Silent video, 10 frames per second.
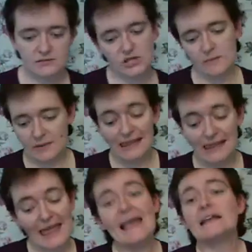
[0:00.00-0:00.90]
Jump and
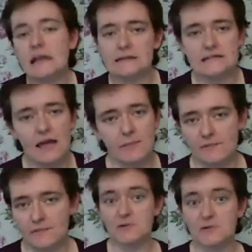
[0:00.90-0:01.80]
land on top
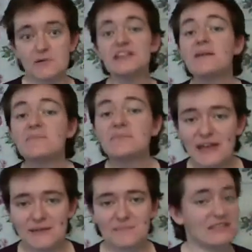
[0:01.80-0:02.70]
of them or something.